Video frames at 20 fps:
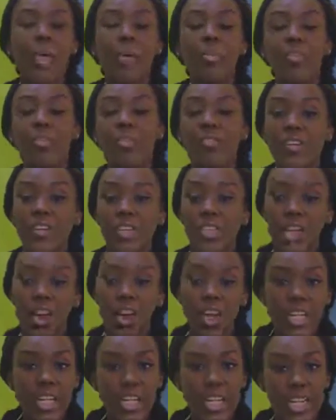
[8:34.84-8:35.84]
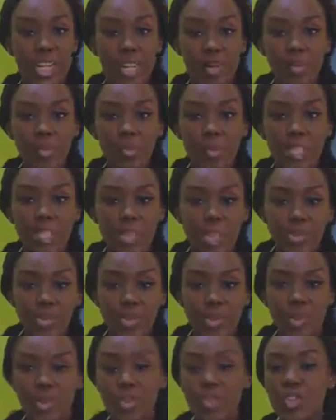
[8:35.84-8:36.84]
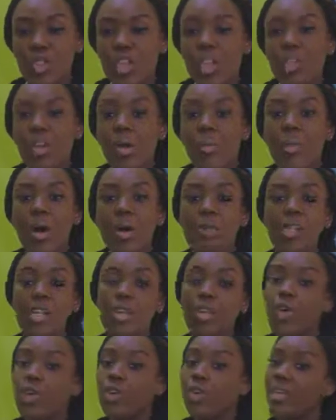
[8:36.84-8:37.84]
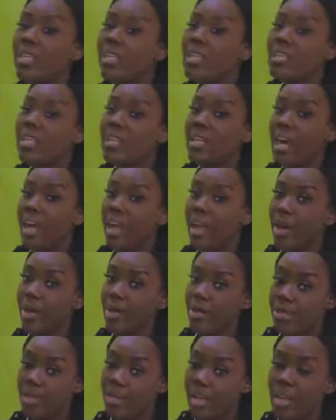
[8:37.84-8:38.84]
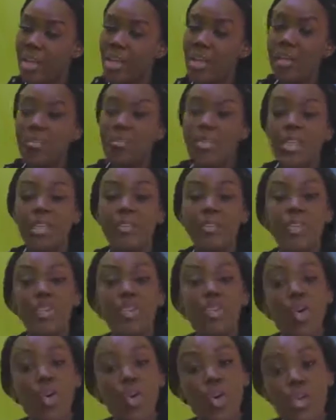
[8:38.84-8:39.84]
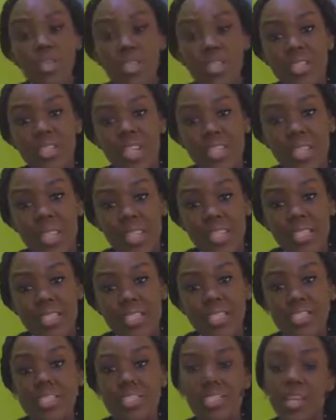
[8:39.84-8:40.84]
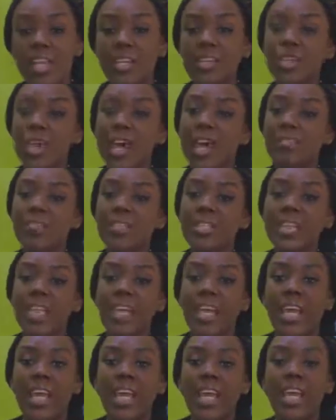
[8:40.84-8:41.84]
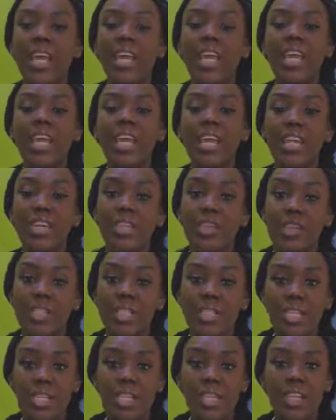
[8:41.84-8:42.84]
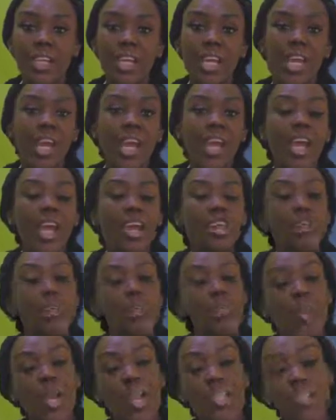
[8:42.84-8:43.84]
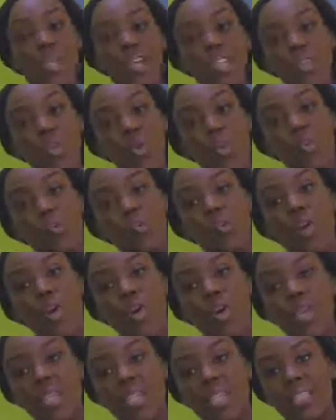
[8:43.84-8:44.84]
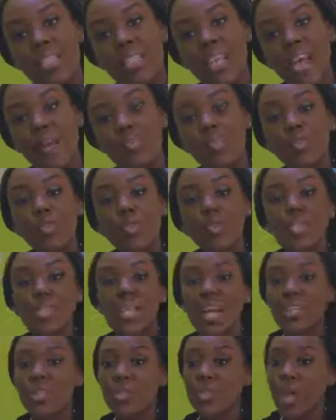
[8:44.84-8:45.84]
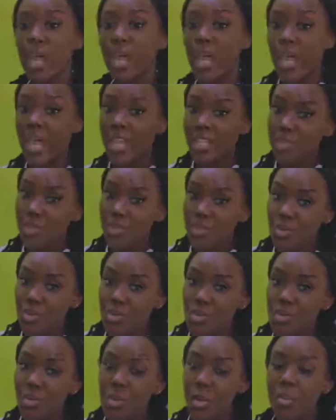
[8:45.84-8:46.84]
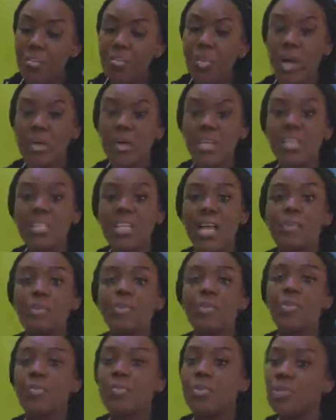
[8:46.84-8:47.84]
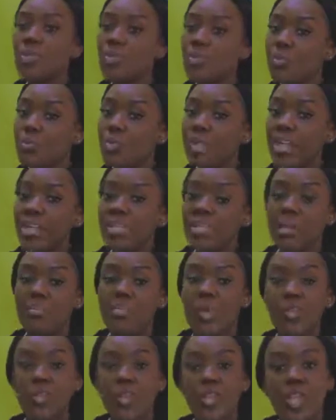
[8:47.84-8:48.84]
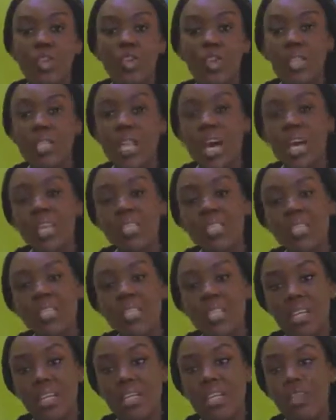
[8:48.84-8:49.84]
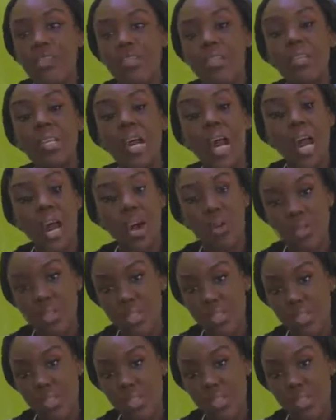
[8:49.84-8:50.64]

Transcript: professional cleaning will be done for you, so that your mouth and all your teeth are healthy. But if you don't go to the dentist and you have decay in your teeth and you wait at home for all that time, it will start to hurt you, by which time it will be too late and maybe the doctor has to take the tooth out.